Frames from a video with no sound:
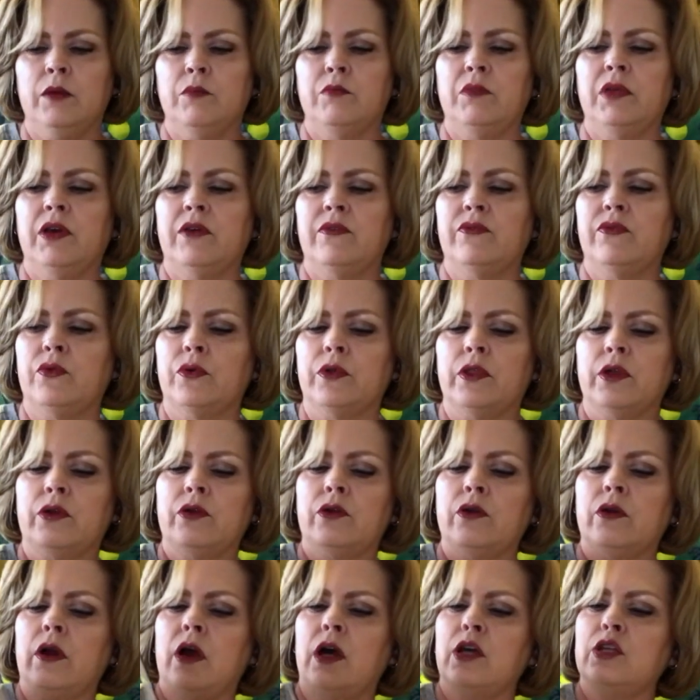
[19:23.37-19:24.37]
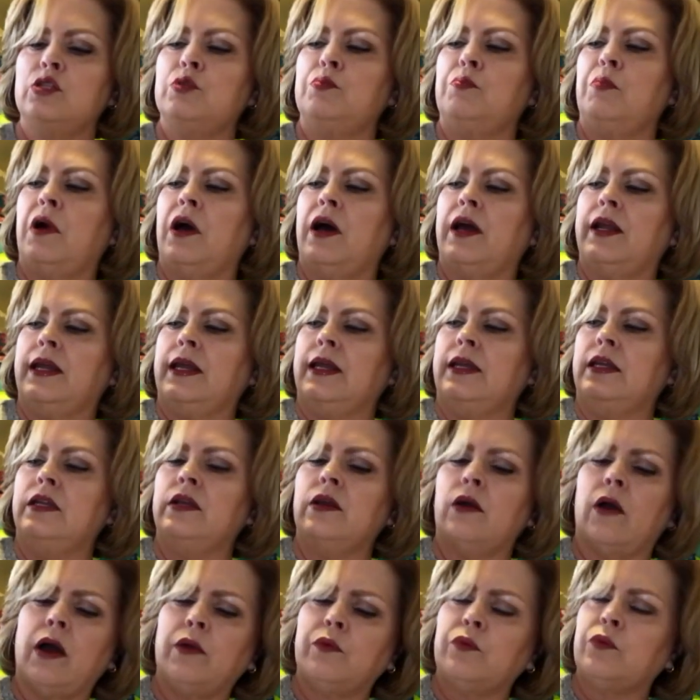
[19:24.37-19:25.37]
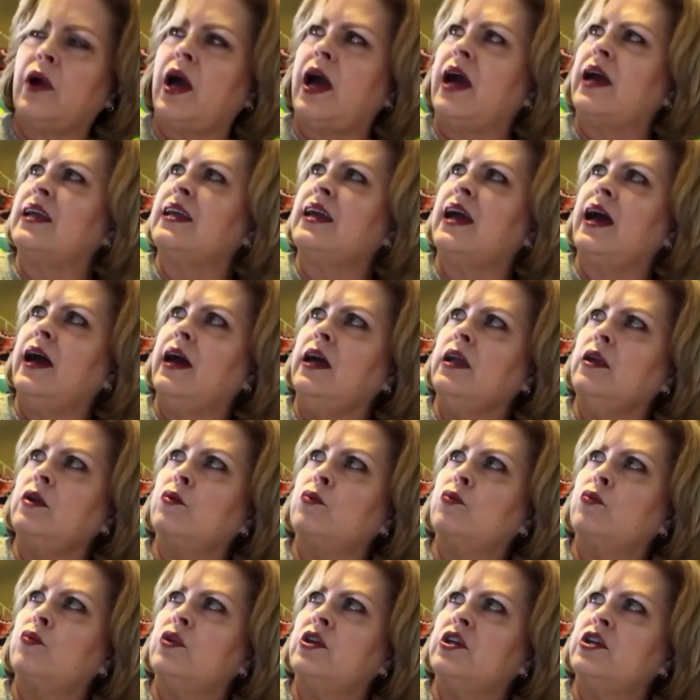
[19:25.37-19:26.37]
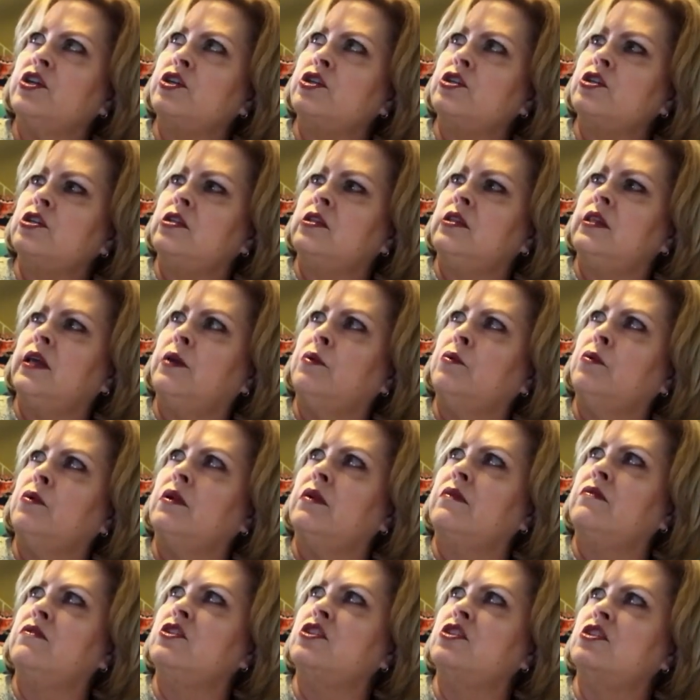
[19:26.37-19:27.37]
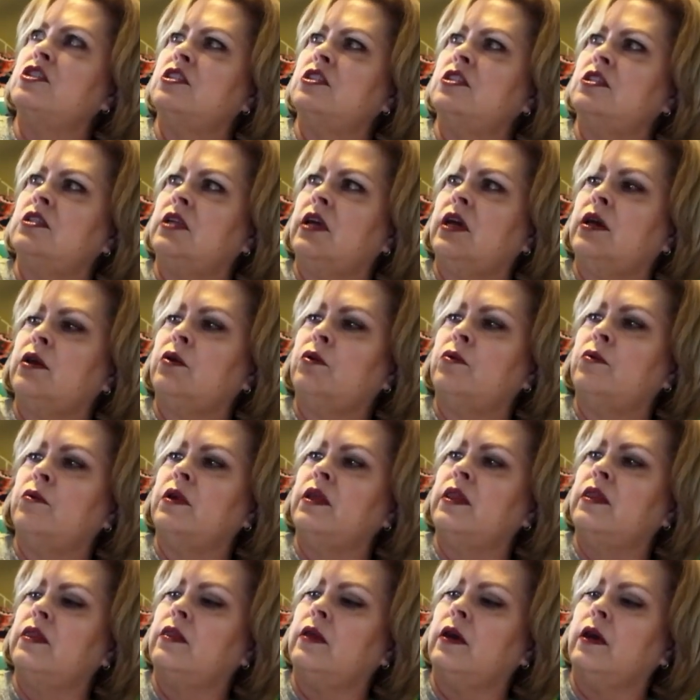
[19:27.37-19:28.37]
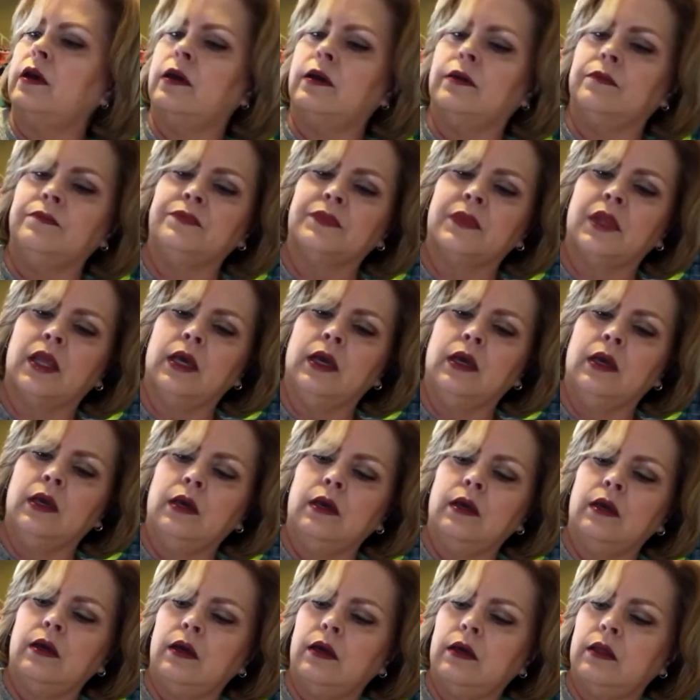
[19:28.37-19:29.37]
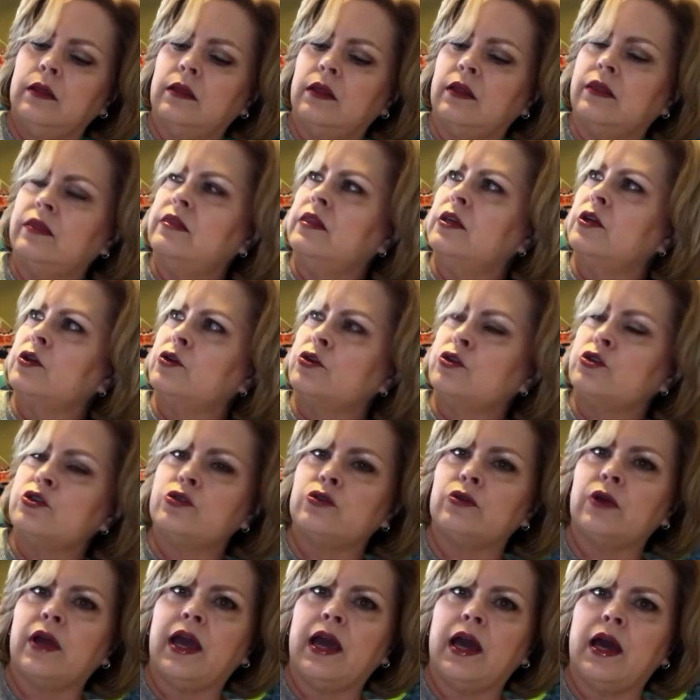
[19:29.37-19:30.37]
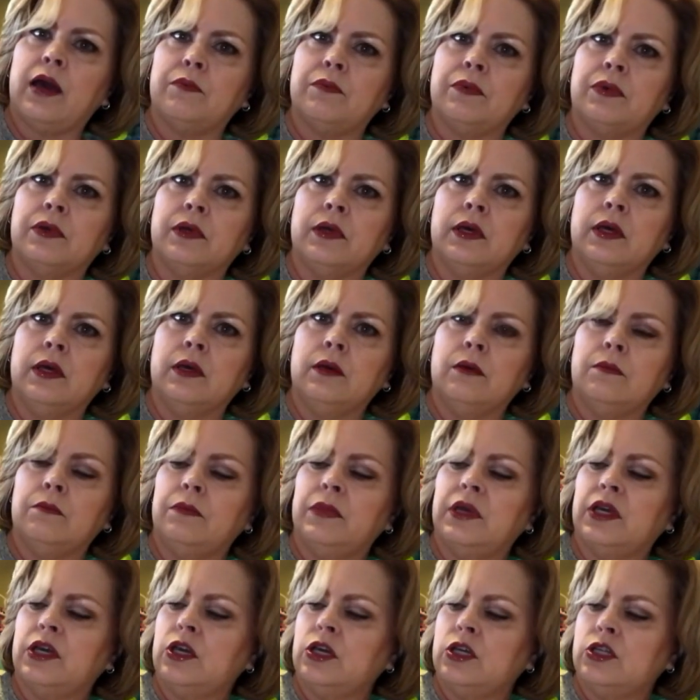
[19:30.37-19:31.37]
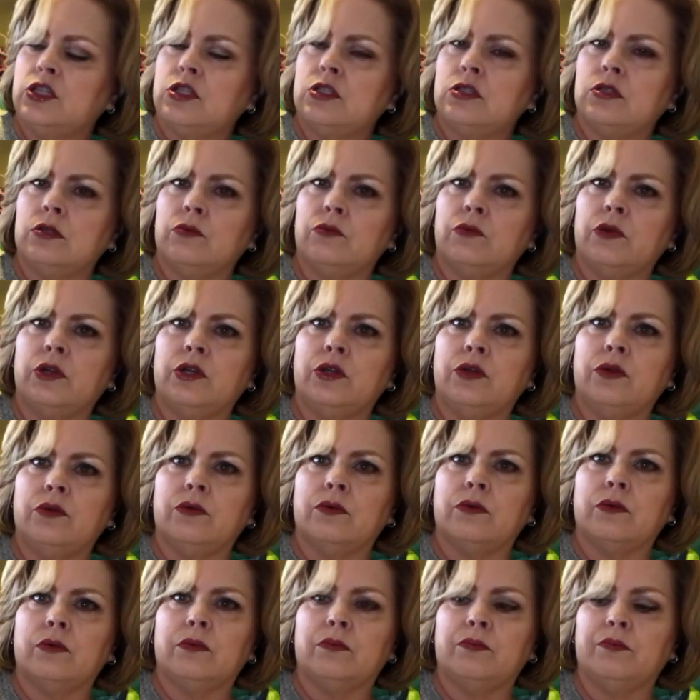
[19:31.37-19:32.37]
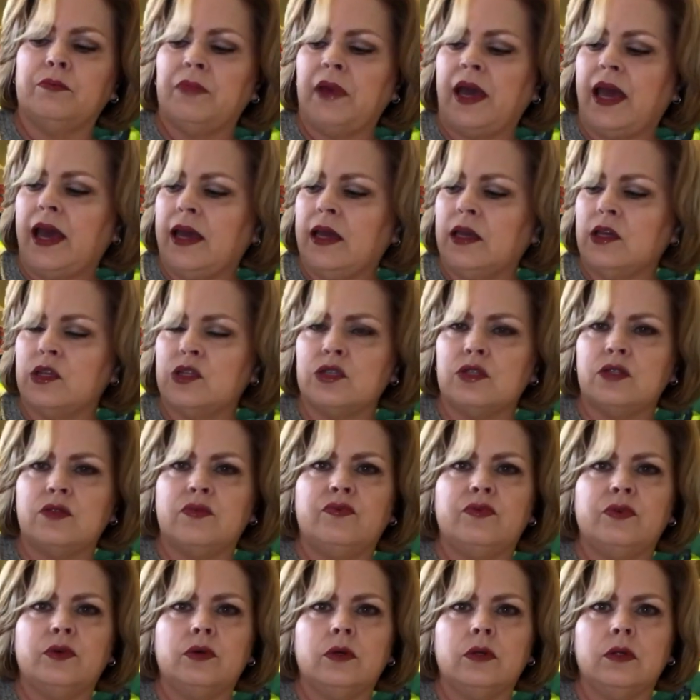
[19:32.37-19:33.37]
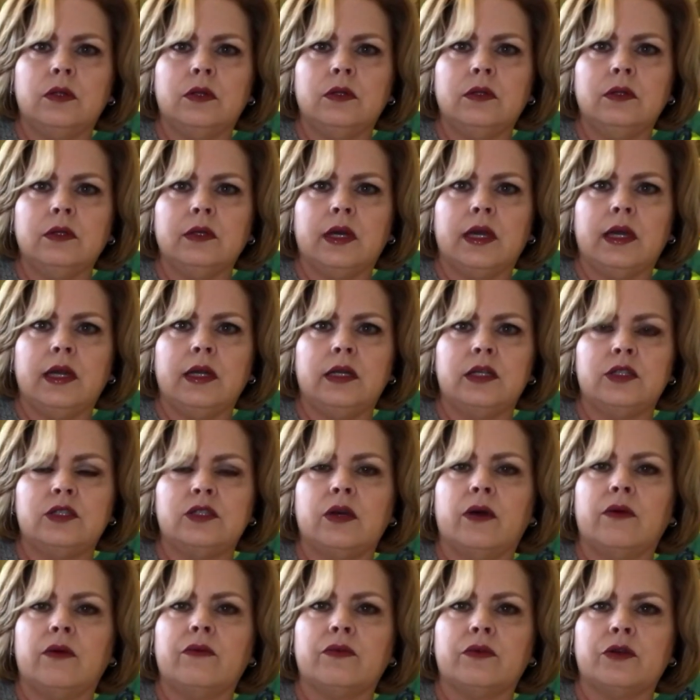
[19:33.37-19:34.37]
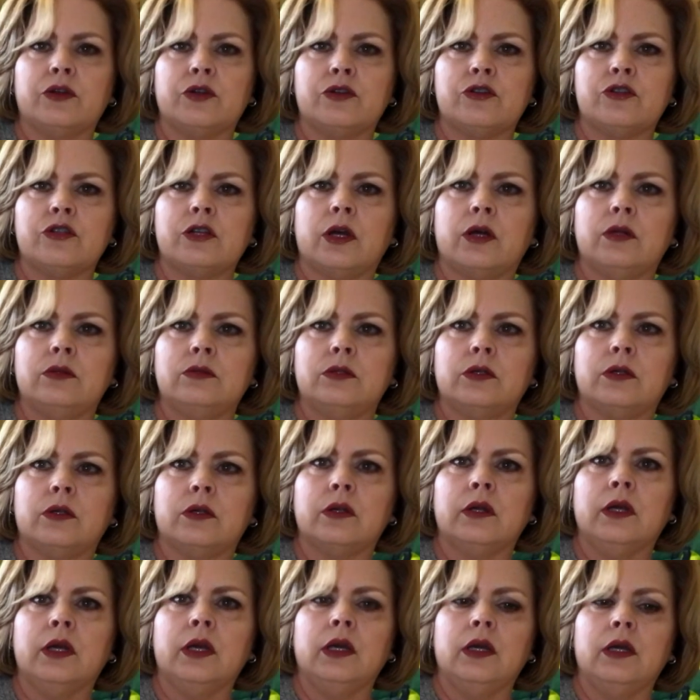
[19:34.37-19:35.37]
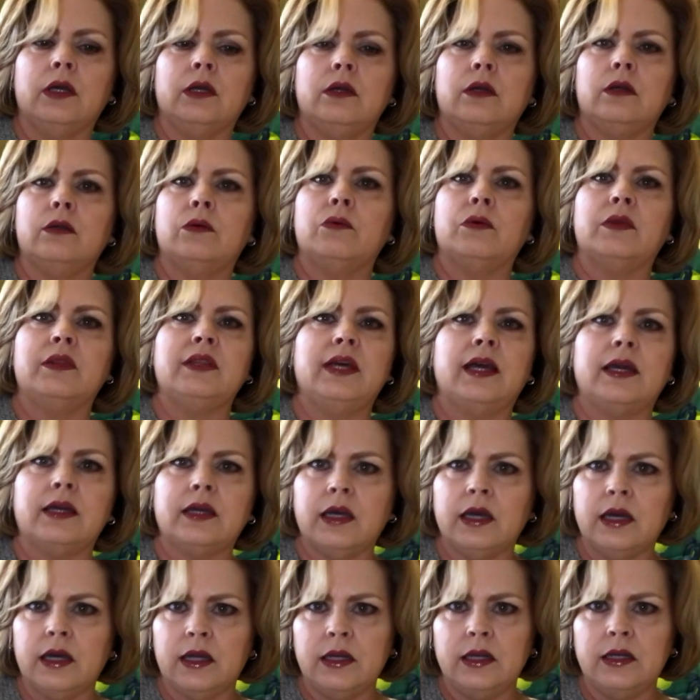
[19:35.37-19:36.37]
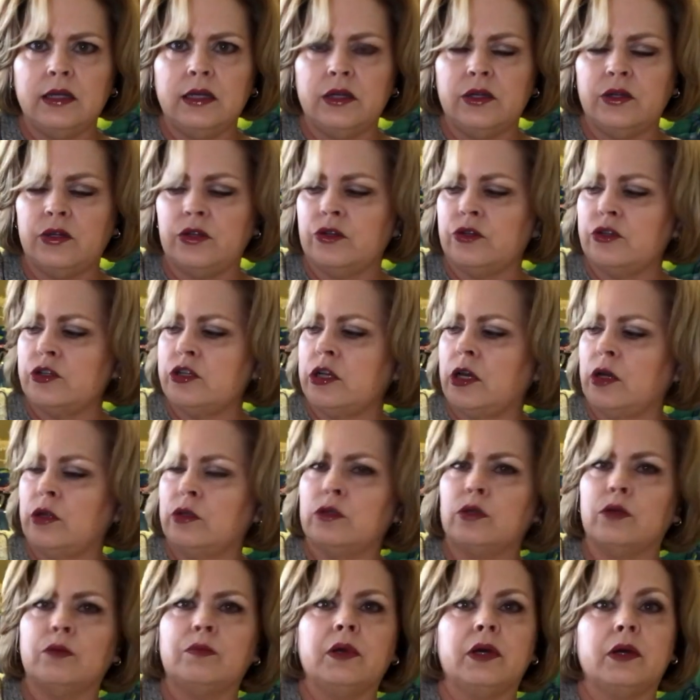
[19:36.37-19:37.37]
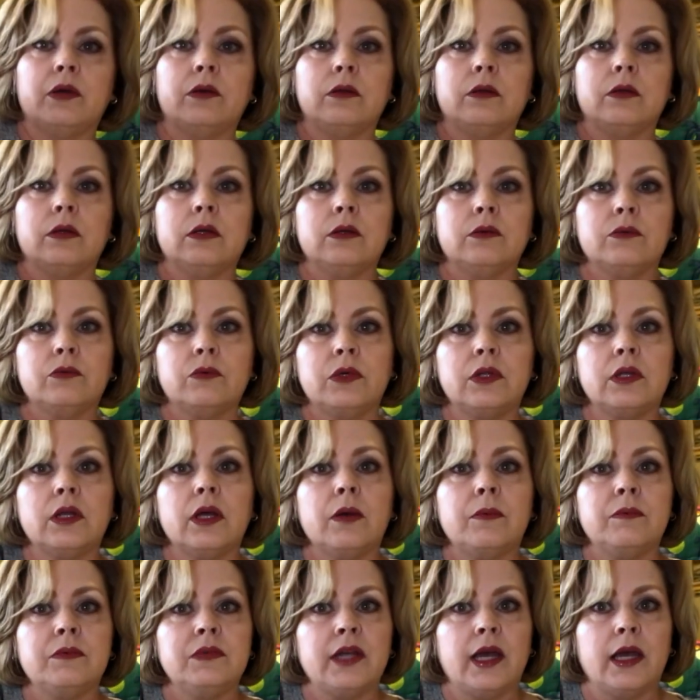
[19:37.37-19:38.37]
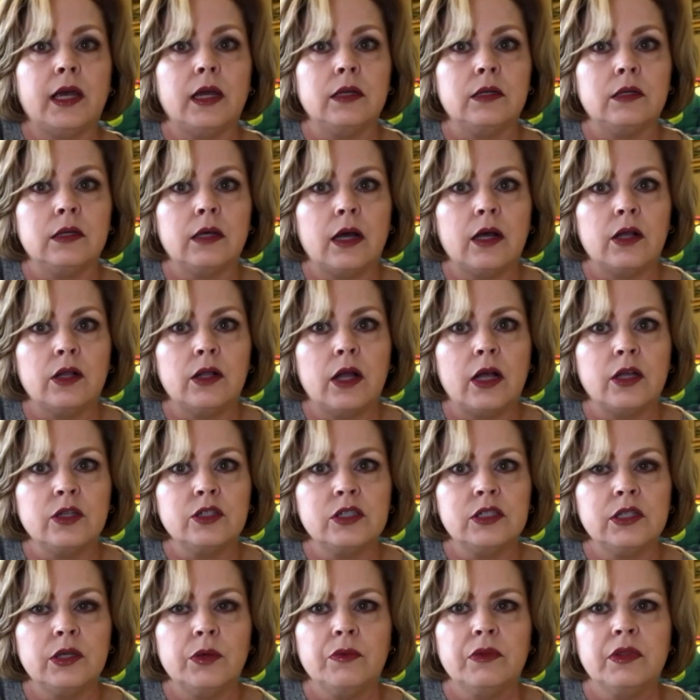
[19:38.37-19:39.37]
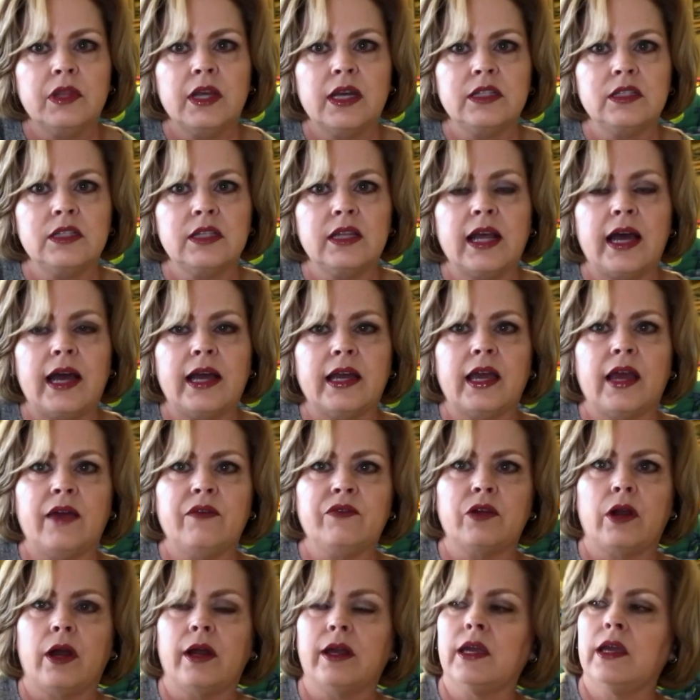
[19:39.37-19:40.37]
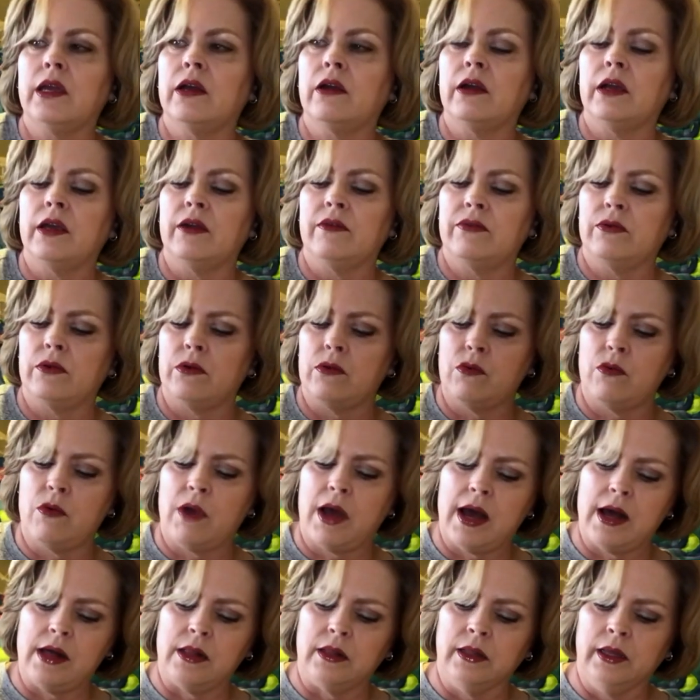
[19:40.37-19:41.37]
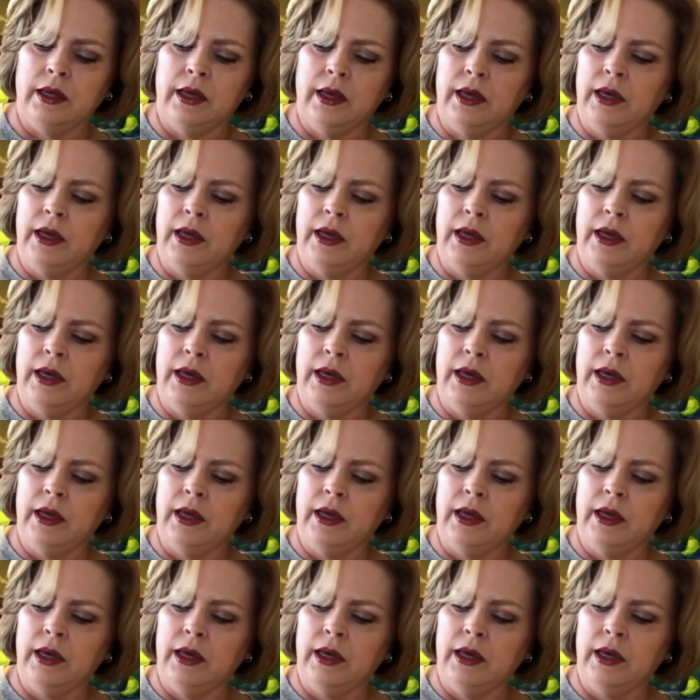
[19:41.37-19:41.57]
But for the crossbody, you know, I kind of wish they would have just stuck with the thicker strap, because when your bag is full and it's over your shoulder, you don't want that cutting into your shoulder. But we'll update. I'll see what that's like after I carry it for a while.